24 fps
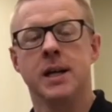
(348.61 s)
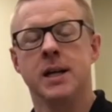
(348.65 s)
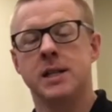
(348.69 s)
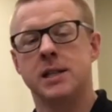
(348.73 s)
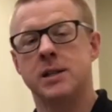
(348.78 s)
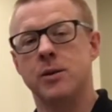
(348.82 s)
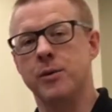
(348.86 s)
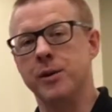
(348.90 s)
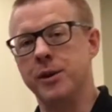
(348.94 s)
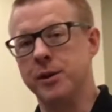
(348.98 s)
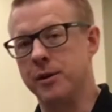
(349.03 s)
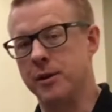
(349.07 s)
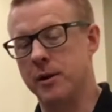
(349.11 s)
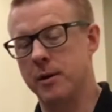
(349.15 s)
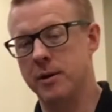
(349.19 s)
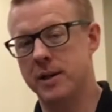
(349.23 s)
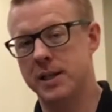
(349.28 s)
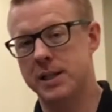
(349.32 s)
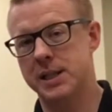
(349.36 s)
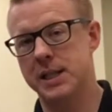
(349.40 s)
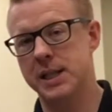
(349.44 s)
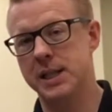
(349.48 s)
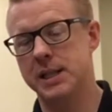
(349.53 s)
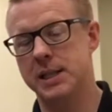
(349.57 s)
So when you go to
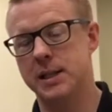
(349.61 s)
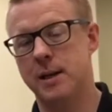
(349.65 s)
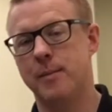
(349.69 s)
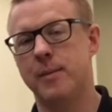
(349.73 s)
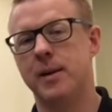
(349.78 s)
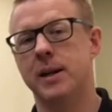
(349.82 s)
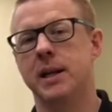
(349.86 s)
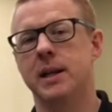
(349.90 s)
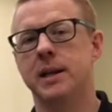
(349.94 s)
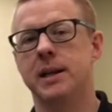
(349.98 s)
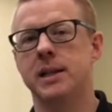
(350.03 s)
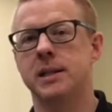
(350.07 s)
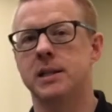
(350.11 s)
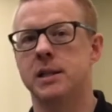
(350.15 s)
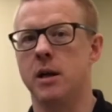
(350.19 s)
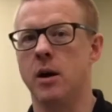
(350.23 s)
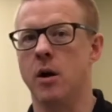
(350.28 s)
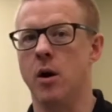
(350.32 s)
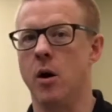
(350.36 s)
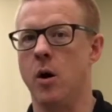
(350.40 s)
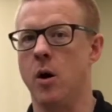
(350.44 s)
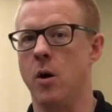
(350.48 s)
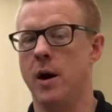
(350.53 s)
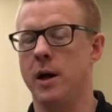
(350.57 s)
see somebody and they say,
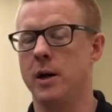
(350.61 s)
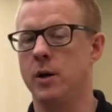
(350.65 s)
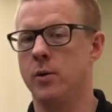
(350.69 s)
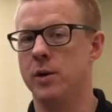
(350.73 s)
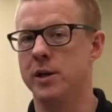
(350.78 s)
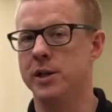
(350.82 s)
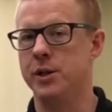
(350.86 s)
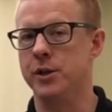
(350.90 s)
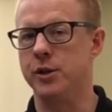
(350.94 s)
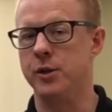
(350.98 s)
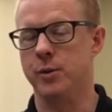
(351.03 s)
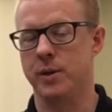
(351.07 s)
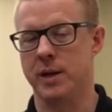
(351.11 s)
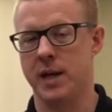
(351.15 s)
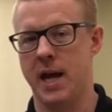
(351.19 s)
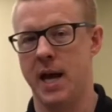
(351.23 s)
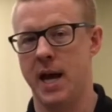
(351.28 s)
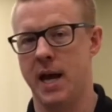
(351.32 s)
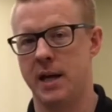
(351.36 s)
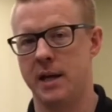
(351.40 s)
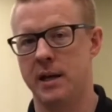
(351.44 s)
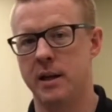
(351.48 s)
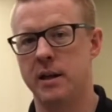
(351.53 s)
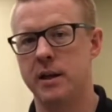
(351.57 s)
oh, I don't want you doing
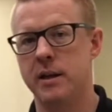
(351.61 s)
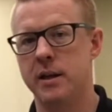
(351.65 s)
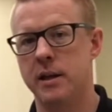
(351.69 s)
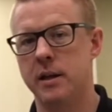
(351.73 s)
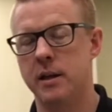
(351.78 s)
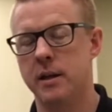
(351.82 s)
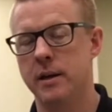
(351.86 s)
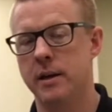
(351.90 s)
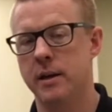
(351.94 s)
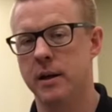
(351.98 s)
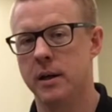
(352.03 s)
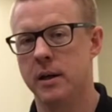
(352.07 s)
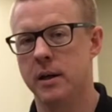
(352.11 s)
anything,